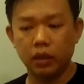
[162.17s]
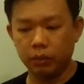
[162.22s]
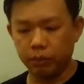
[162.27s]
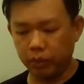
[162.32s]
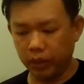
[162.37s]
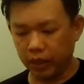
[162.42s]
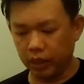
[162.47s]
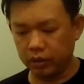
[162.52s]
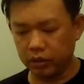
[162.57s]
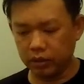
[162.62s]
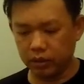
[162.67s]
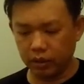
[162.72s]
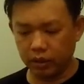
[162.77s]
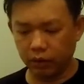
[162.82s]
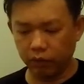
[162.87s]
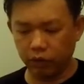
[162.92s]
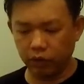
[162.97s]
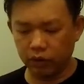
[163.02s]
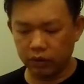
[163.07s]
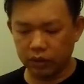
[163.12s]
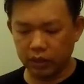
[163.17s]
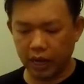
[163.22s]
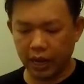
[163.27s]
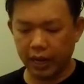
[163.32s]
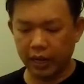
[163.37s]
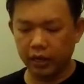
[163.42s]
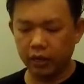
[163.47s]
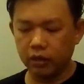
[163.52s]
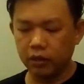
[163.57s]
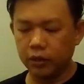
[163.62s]
That's, if it's
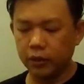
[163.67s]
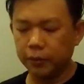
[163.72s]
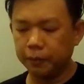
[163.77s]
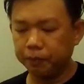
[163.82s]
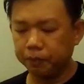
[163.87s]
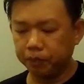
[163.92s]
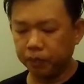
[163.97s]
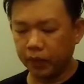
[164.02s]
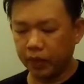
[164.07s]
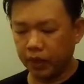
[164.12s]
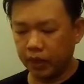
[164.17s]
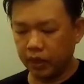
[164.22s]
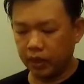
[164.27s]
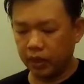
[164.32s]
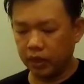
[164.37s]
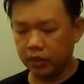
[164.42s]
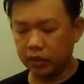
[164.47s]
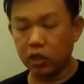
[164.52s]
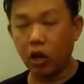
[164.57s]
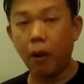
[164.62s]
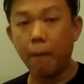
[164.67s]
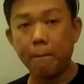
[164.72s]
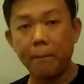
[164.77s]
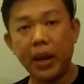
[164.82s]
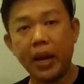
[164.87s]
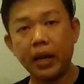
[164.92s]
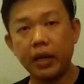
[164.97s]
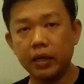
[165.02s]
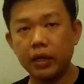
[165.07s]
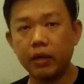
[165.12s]
like, you know, it's
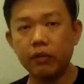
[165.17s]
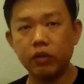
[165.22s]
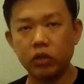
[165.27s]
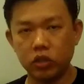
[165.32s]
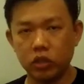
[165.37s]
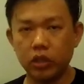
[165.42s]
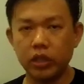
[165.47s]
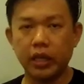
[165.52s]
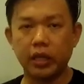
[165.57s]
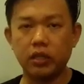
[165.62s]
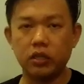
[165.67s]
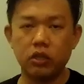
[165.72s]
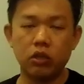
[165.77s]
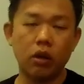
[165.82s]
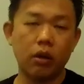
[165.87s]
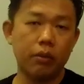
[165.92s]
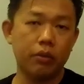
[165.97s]
compact enough that you can store.